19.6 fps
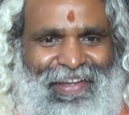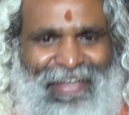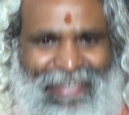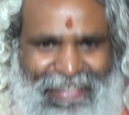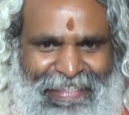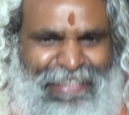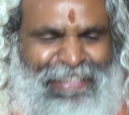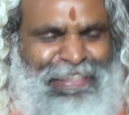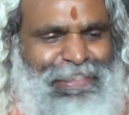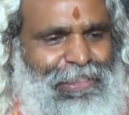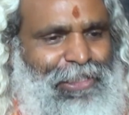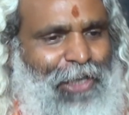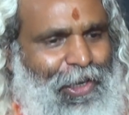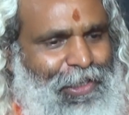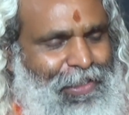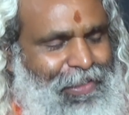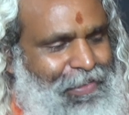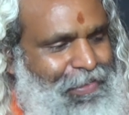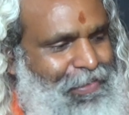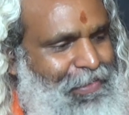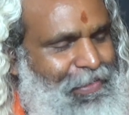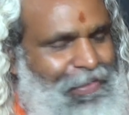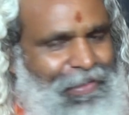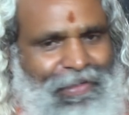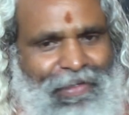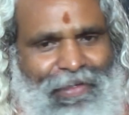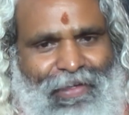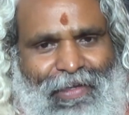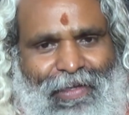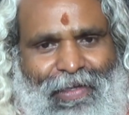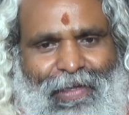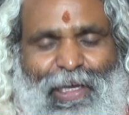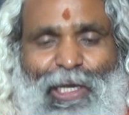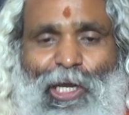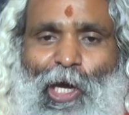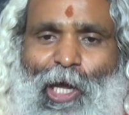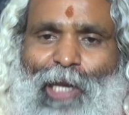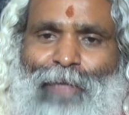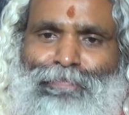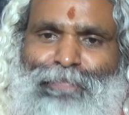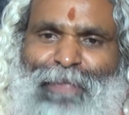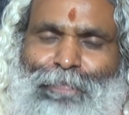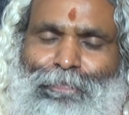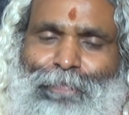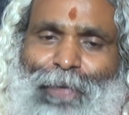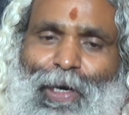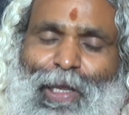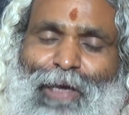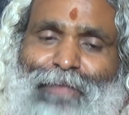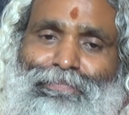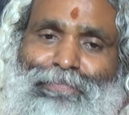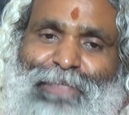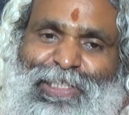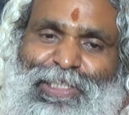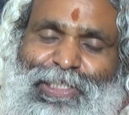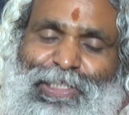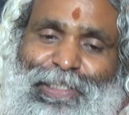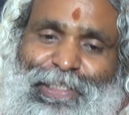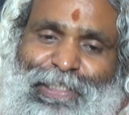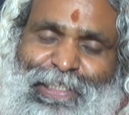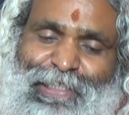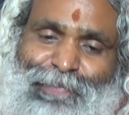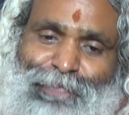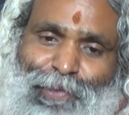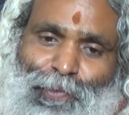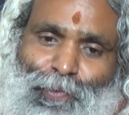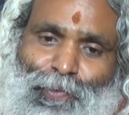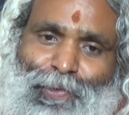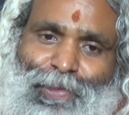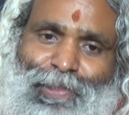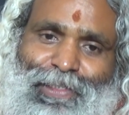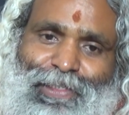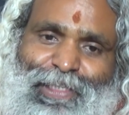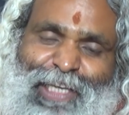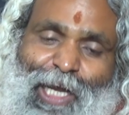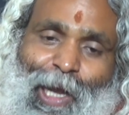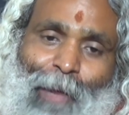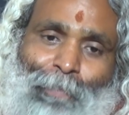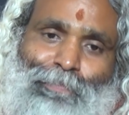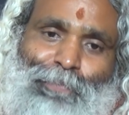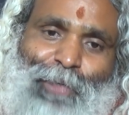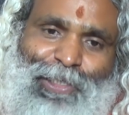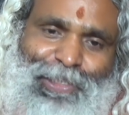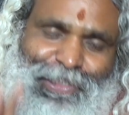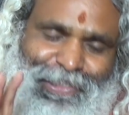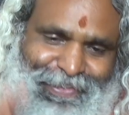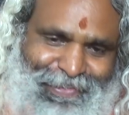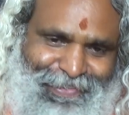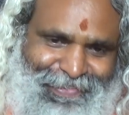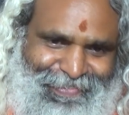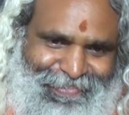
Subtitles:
In short, karma phala must give you the comfort.